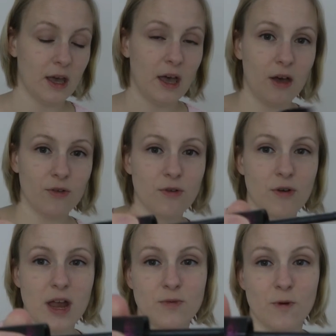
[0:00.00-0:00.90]
How
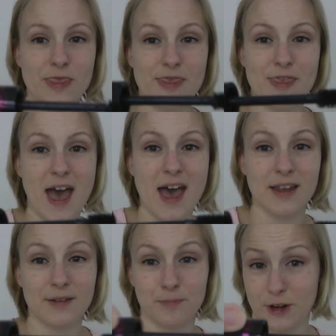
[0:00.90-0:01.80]
great would that
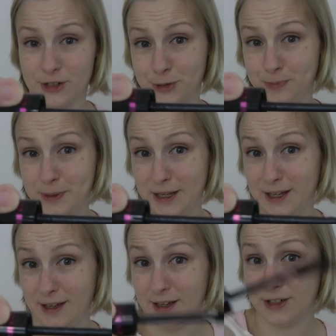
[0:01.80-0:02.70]
brush
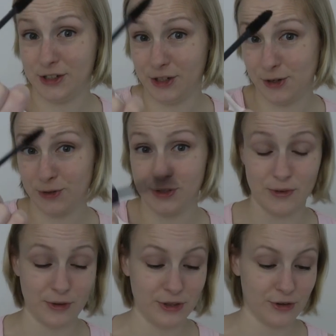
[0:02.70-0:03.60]
be to use
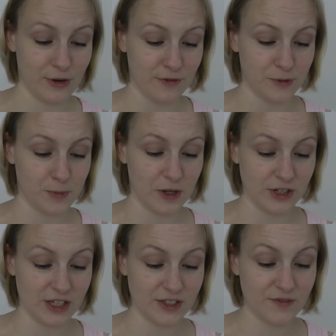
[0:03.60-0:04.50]
it with your craft
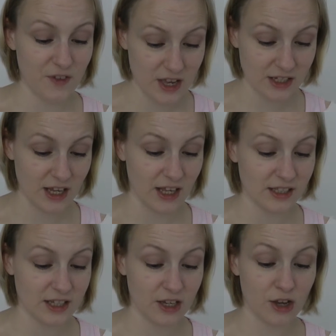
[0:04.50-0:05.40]
projects?
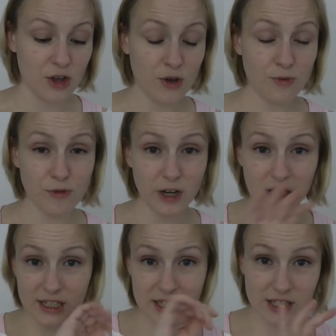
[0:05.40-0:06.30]
Fantastic,
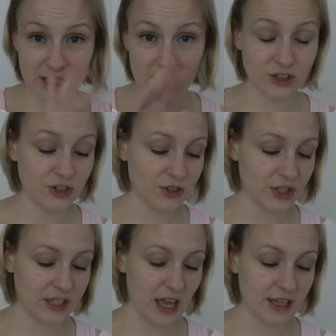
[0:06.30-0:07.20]
really neat textures.
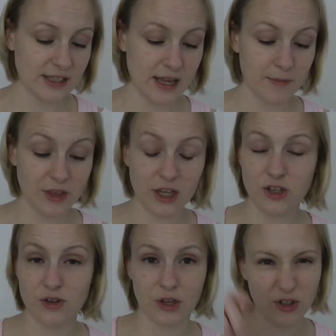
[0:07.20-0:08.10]
Again, same thing,
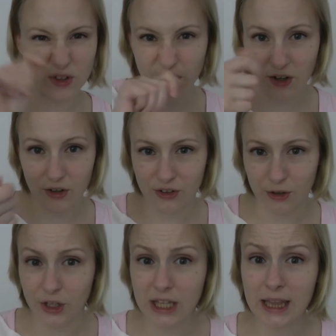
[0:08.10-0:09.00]
you can use it on
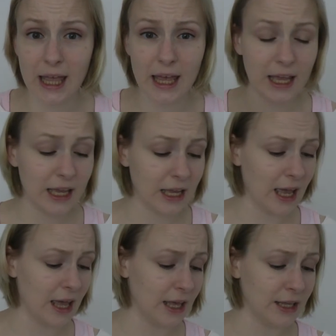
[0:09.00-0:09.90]
your clay
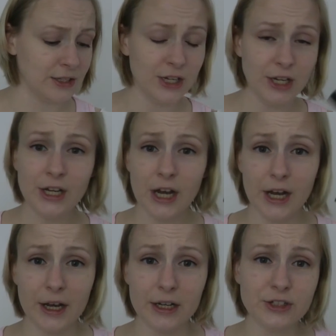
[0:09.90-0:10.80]
and
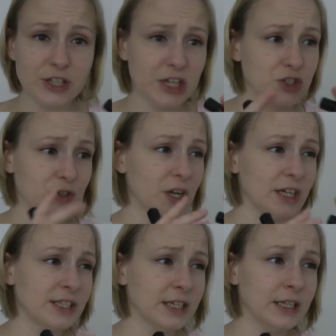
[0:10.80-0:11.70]

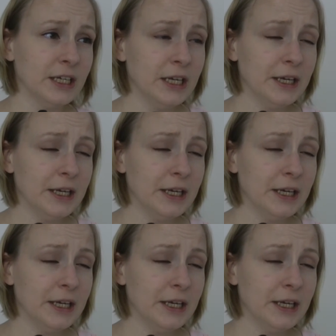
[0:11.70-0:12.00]
texturizing,